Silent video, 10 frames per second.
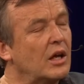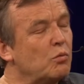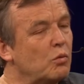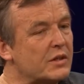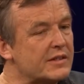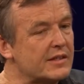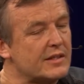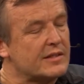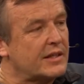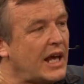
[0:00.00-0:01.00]
And what's
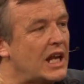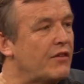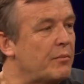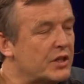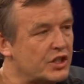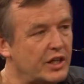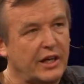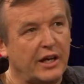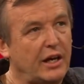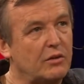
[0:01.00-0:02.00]
the scale of ambition
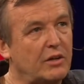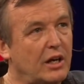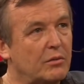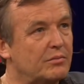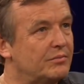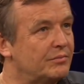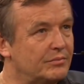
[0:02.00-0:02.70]
here? How